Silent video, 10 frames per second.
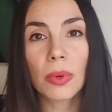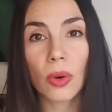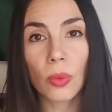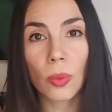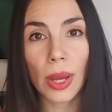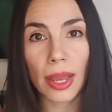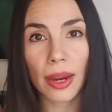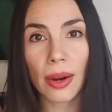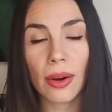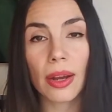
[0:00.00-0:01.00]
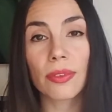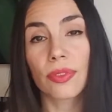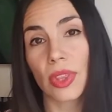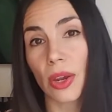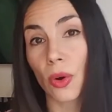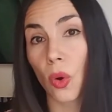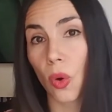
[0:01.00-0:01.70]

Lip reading: aware of their